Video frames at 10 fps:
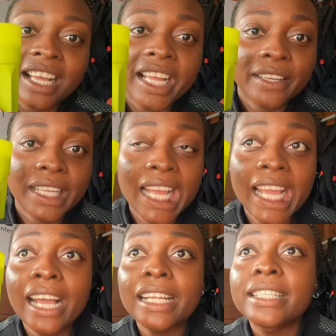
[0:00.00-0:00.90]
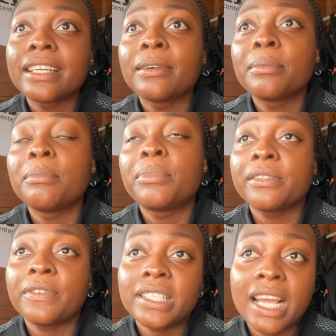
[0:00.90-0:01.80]
I had
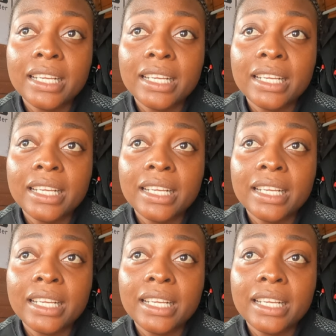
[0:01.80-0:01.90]
breakfast,